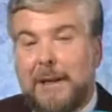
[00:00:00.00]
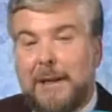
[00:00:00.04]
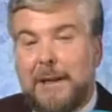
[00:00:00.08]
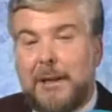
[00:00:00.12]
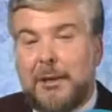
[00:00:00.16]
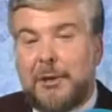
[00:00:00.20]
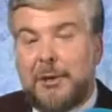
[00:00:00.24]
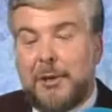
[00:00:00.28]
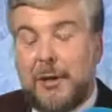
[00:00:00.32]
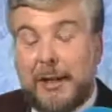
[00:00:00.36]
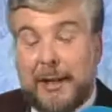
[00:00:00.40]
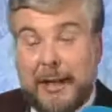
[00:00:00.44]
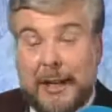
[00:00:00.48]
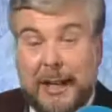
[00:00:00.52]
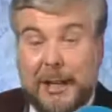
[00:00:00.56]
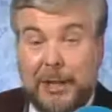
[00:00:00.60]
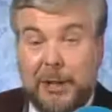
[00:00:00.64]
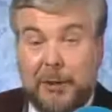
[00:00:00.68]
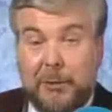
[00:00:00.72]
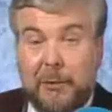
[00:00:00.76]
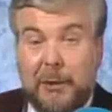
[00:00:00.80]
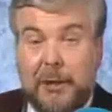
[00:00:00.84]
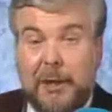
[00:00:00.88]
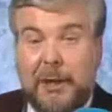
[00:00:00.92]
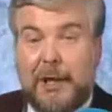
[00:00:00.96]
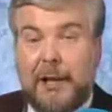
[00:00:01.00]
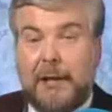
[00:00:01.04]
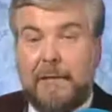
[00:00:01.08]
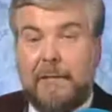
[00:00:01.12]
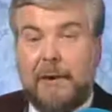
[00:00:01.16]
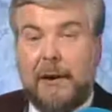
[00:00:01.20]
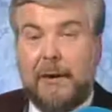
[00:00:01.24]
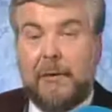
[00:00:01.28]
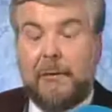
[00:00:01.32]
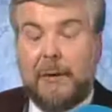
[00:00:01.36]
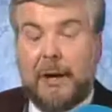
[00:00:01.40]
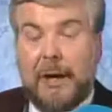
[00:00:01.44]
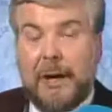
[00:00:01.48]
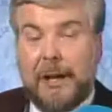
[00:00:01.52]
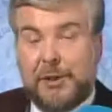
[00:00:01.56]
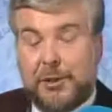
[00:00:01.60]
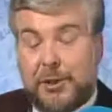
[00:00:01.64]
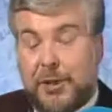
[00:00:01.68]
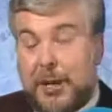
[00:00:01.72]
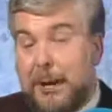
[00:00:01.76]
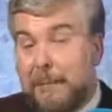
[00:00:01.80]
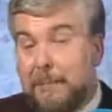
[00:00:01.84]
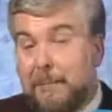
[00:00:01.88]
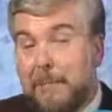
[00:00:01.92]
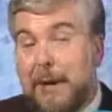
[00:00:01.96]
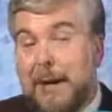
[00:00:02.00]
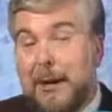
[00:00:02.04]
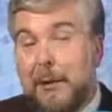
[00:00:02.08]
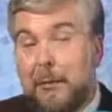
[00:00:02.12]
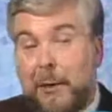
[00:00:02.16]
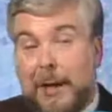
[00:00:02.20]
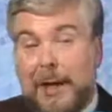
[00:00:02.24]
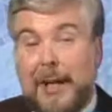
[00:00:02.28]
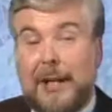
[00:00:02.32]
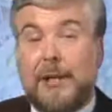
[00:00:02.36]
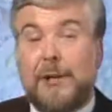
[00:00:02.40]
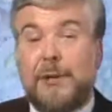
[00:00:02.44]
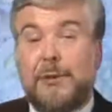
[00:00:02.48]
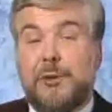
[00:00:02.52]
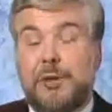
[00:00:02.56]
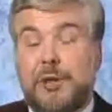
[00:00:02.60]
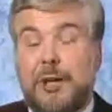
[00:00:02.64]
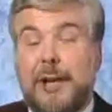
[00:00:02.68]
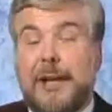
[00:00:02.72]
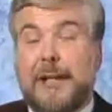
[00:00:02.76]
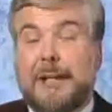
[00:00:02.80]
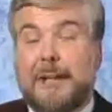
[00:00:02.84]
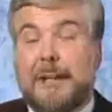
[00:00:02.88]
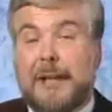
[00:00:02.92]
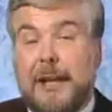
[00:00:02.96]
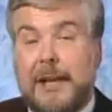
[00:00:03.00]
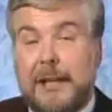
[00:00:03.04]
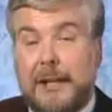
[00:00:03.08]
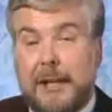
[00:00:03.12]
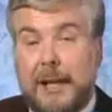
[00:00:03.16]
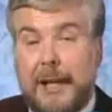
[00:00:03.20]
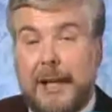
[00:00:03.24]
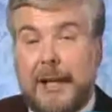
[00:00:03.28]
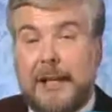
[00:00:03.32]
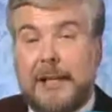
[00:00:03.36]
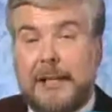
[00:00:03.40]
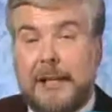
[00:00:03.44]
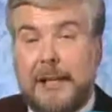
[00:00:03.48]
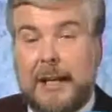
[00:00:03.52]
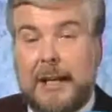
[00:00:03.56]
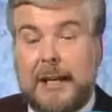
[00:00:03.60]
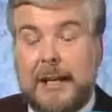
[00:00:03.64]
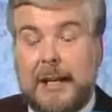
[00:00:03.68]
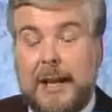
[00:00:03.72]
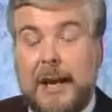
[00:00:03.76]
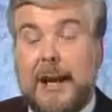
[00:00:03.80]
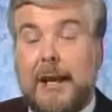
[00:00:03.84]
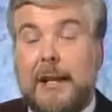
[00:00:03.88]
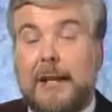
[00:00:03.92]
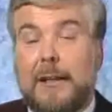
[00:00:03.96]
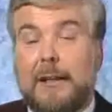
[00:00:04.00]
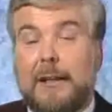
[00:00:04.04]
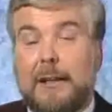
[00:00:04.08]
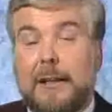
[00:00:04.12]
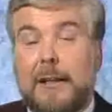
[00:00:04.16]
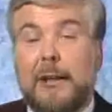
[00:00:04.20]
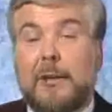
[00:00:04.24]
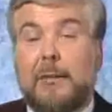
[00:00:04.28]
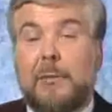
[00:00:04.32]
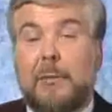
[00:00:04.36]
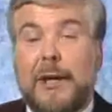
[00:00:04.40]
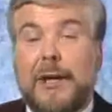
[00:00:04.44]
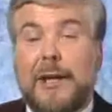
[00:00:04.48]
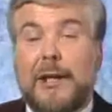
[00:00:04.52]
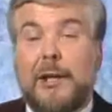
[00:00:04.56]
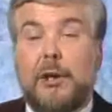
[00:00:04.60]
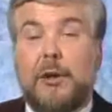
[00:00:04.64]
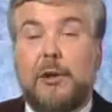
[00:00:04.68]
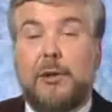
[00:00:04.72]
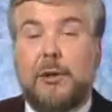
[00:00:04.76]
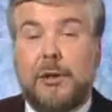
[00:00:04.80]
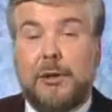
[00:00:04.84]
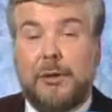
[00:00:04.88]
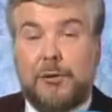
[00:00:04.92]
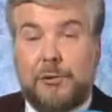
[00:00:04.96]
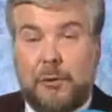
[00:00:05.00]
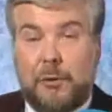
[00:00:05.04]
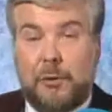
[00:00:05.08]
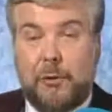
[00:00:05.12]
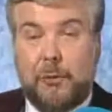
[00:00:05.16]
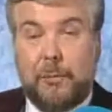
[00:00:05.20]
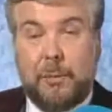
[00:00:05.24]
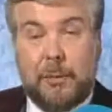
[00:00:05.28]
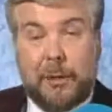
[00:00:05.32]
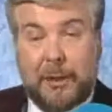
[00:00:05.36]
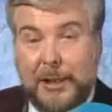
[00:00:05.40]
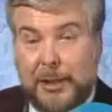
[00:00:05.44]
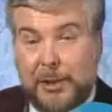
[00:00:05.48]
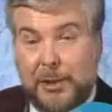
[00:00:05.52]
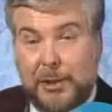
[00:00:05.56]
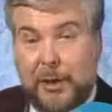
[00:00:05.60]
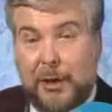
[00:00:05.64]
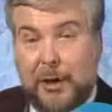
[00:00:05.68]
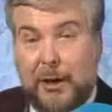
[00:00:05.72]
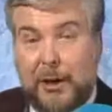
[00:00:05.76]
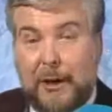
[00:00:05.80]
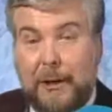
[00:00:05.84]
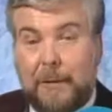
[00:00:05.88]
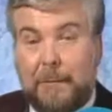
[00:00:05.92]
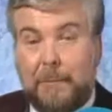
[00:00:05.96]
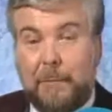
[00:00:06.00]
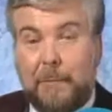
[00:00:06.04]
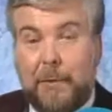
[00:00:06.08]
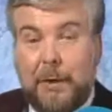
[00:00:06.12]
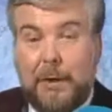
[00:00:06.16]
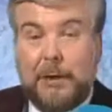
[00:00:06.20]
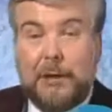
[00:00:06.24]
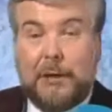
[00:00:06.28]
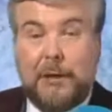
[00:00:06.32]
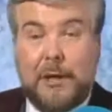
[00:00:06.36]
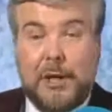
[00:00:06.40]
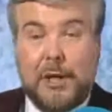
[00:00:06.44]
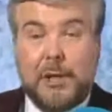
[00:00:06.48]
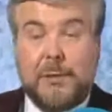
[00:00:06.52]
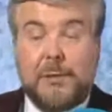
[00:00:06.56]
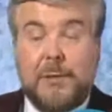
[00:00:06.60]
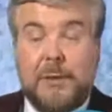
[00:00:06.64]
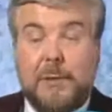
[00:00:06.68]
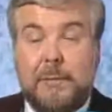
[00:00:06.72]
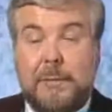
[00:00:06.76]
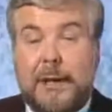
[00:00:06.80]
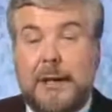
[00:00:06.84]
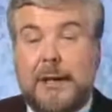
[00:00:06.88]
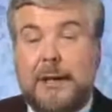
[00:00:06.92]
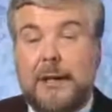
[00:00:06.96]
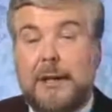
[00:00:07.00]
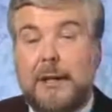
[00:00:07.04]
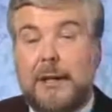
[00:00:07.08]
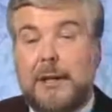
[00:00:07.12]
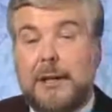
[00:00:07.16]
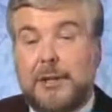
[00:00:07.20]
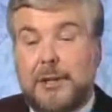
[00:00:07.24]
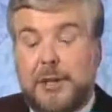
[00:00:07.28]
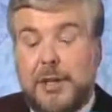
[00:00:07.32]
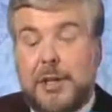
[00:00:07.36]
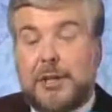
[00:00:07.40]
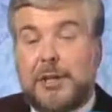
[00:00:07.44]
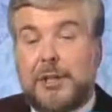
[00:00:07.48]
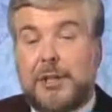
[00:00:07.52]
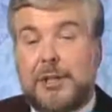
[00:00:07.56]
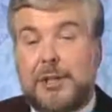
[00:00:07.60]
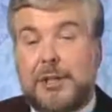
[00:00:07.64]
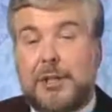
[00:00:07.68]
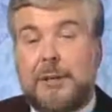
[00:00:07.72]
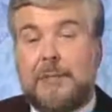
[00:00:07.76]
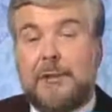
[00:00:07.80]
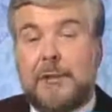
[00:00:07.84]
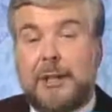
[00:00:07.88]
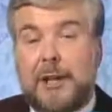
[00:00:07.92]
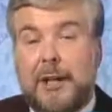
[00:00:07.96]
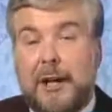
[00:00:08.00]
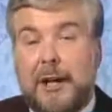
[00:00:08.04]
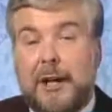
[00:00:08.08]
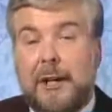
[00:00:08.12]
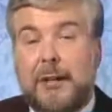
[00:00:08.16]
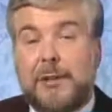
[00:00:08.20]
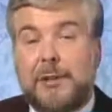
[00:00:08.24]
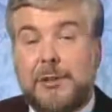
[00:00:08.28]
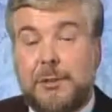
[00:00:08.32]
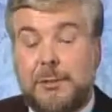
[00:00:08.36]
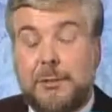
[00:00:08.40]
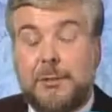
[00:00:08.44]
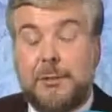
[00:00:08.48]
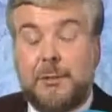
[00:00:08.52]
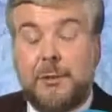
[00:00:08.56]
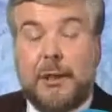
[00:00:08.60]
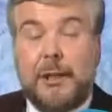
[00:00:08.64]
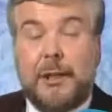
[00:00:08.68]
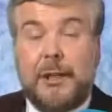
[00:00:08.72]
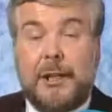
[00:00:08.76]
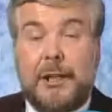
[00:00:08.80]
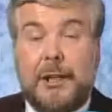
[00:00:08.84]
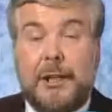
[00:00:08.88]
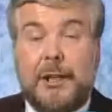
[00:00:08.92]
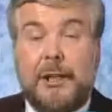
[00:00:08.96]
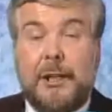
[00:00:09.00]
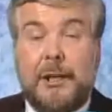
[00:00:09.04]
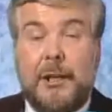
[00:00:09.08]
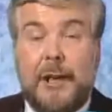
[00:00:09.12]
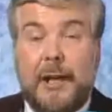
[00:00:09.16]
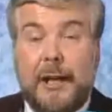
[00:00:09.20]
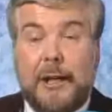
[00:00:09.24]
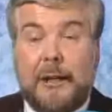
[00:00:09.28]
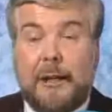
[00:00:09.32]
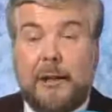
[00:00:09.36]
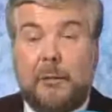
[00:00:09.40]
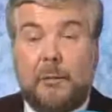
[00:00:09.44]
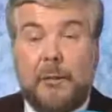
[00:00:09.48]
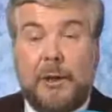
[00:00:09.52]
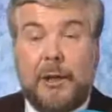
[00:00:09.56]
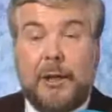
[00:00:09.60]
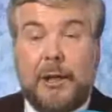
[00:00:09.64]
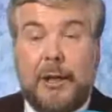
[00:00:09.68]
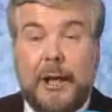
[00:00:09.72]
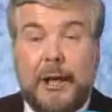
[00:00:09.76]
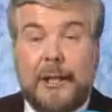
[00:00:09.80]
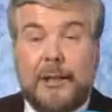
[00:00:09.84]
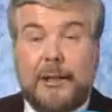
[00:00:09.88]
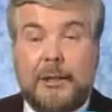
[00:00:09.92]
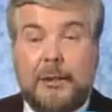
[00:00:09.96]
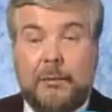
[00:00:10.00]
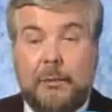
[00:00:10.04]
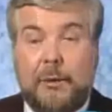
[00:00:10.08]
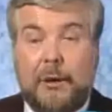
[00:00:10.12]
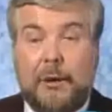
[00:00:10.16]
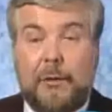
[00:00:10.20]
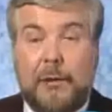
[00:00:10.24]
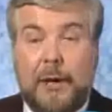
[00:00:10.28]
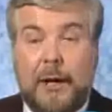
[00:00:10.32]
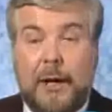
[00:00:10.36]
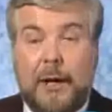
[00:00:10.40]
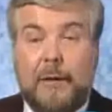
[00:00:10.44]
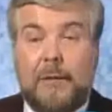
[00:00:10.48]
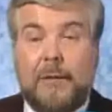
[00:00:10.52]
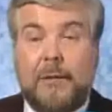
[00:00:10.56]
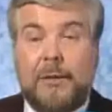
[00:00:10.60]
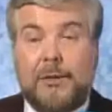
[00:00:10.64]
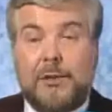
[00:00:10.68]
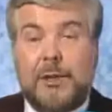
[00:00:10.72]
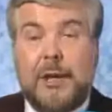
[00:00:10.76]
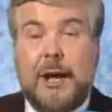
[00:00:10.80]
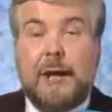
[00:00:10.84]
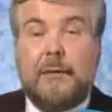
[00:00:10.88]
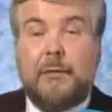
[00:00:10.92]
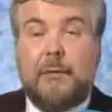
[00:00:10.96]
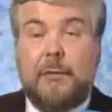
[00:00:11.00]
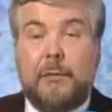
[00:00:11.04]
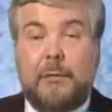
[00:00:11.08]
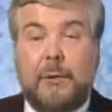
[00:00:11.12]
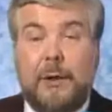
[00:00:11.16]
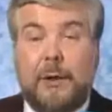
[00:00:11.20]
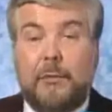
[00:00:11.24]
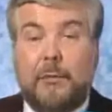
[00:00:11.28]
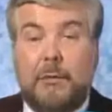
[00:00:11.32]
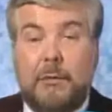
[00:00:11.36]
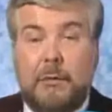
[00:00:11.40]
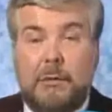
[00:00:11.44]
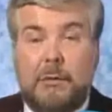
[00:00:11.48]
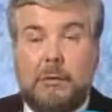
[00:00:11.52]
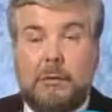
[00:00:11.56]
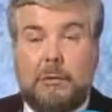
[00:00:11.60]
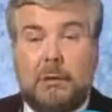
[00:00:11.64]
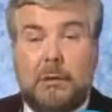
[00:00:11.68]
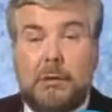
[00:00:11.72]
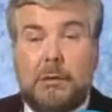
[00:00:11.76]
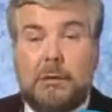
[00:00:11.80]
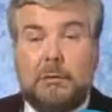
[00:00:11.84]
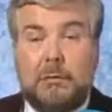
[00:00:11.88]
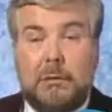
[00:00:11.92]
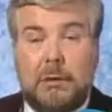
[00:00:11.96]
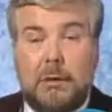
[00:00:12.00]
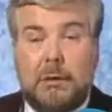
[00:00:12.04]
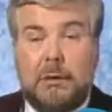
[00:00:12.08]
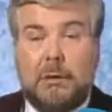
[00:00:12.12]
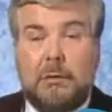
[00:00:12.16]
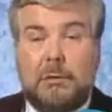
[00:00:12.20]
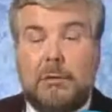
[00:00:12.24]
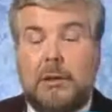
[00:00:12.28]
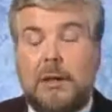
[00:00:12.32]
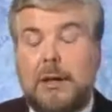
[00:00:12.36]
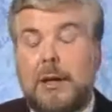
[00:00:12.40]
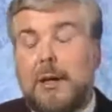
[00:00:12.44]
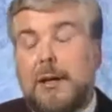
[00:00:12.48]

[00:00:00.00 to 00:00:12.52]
So I got creative. I stopped by Radio Shack that night, and I got a little radio-controlled police car. It cost me about $60, $70. It was really neat. Had a little red light that went around. The siren went woo, woo, woo.